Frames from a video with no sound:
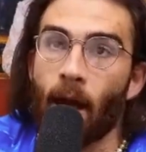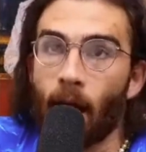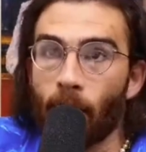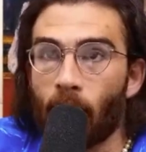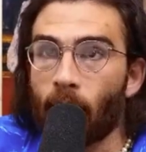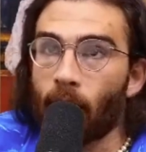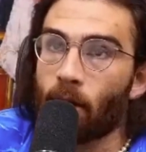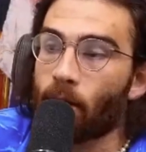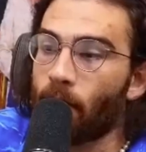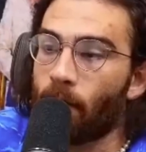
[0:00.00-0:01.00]
I'm not an
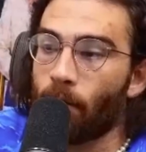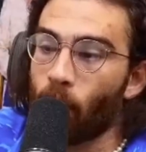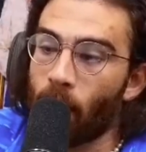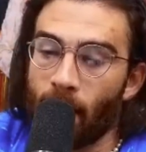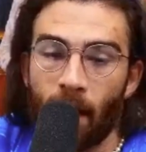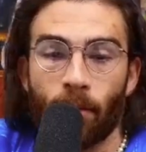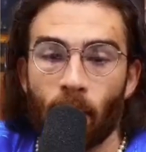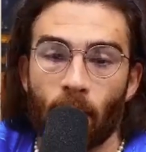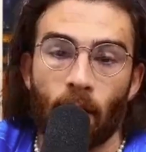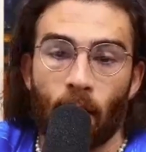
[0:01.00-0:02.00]
uncle yet, but when I am an
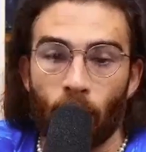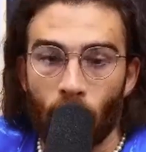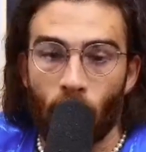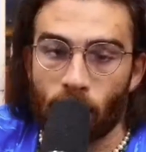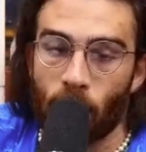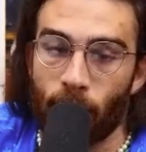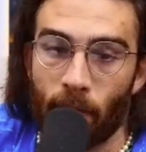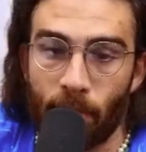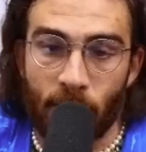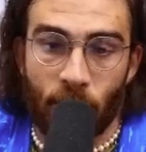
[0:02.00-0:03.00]
uncle, I will also be a
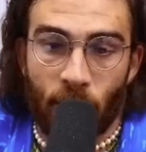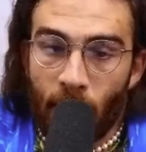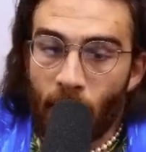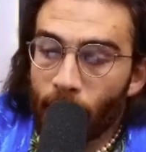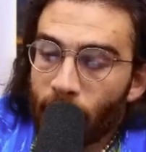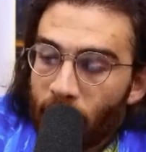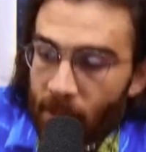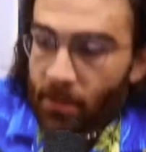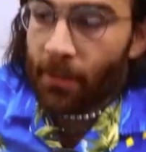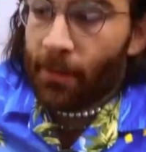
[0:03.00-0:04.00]
piece of shit. But
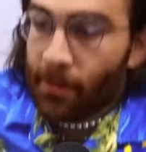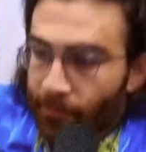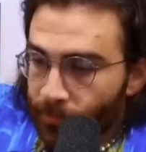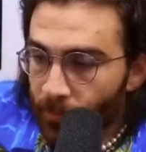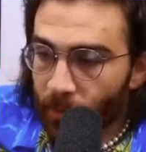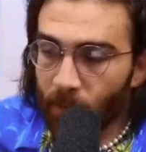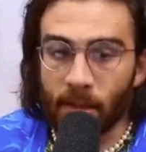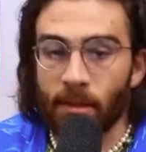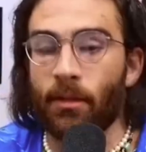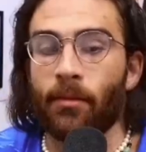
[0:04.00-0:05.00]
listen,
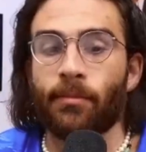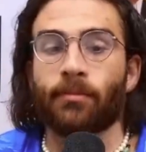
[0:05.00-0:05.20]
listen.